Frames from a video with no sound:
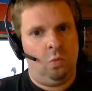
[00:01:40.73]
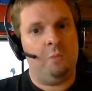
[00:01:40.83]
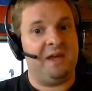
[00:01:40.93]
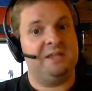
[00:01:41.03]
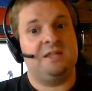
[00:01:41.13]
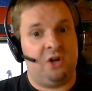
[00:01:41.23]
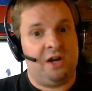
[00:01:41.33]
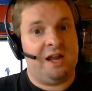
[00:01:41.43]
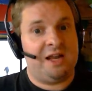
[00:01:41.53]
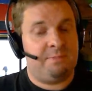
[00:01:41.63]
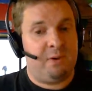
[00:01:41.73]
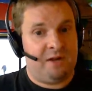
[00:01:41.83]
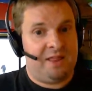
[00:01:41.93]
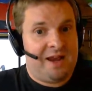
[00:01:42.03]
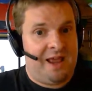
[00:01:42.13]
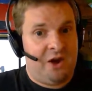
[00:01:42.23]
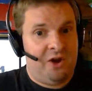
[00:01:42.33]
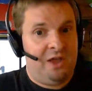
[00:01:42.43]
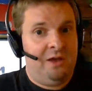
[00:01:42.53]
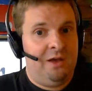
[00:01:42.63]
would be considered an expert in that
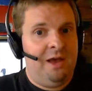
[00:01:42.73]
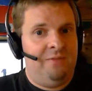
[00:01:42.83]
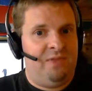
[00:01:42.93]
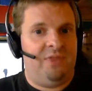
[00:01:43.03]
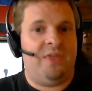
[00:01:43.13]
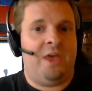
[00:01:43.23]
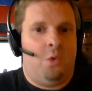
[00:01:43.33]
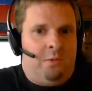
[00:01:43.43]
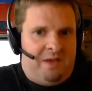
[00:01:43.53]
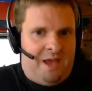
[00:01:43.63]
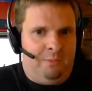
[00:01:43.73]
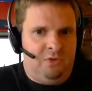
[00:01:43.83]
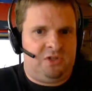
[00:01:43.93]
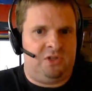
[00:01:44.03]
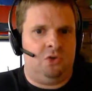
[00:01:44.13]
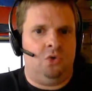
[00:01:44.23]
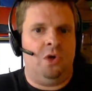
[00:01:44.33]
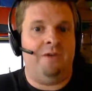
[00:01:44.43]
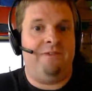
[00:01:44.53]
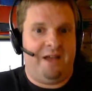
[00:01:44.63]
area, then they would be able
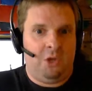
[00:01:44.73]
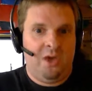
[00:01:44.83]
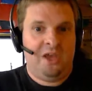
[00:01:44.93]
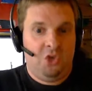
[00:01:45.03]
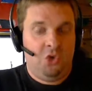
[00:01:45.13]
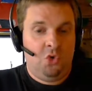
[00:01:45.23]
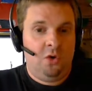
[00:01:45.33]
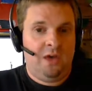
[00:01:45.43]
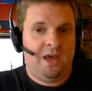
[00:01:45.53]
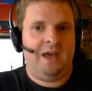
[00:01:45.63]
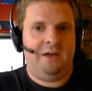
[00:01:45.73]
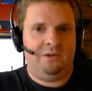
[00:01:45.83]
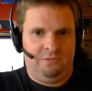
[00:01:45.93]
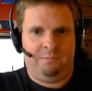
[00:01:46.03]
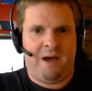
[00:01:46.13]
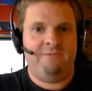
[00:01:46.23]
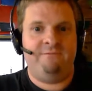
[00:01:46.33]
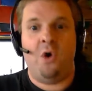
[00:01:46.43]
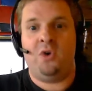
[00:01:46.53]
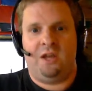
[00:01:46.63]
to evaluate you by
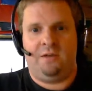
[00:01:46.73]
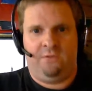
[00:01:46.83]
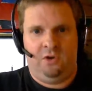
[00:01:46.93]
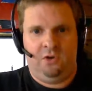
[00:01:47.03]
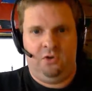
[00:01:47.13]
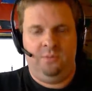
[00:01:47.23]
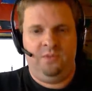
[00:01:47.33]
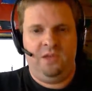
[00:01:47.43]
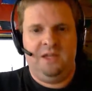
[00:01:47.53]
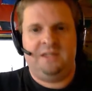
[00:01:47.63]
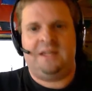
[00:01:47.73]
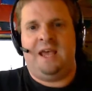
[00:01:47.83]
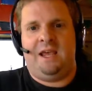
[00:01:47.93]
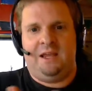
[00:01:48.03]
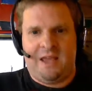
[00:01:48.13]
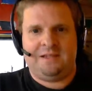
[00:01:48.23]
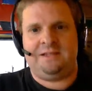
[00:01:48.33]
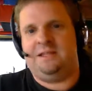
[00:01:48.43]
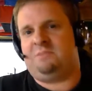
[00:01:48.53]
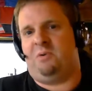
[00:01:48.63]
voting for you, saying,
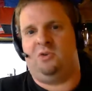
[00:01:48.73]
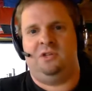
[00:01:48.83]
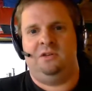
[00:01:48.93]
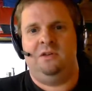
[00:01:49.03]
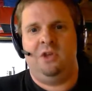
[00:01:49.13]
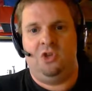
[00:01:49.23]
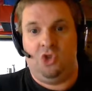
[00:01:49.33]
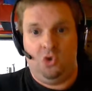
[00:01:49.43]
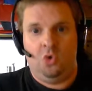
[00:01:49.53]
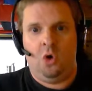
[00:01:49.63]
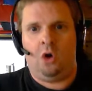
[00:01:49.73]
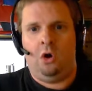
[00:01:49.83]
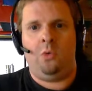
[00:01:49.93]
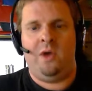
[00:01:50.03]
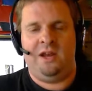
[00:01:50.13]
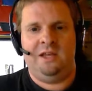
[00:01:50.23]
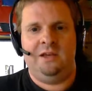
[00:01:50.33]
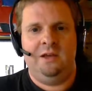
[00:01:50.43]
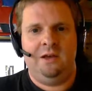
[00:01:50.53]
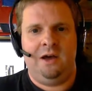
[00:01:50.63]
yes, this person, you are already
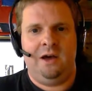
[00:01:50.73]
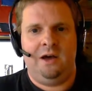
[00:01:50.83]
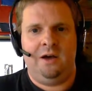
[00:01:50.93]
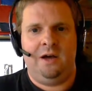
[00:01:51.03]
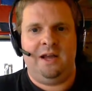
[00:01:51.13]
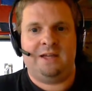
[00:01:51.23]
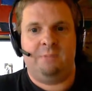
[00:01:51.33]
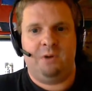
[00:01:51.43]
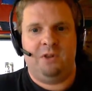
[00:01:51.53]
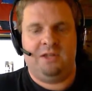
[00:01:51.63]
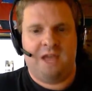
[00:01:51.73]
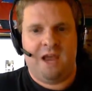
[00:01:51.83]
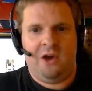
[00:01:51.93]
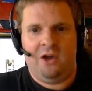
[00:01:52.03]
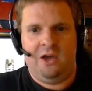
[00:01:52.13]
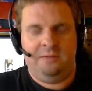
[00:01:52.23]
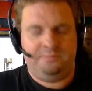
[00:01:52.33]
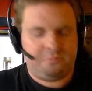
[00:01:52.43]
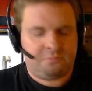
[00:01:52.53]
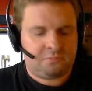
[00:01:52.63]
an expert in this area.
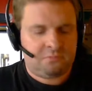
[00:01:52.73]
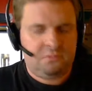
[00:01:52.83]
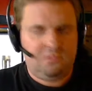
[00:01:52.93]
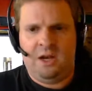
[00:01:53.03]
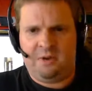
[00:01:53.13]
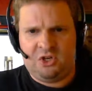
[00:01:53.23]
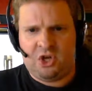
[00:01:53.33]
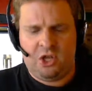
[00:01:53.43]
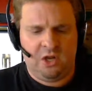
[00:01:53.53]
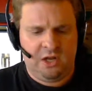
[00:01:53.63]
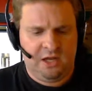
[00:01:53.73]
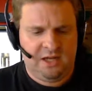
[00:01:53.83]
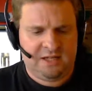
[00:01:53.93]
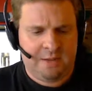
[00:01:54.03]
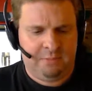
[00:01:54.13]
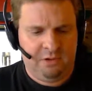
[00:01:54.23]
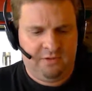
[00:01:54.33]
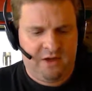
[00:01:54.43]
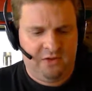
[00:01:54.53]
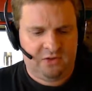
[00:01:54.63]
And I'm going to show you an example
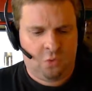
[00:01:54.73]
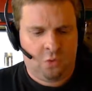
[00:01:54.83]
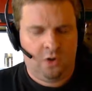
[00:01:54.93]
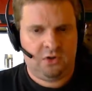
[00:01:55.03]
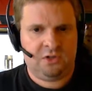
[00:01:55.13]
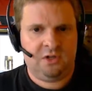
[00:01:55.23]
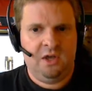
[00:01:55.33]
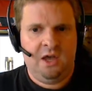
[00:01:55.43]
of how this works.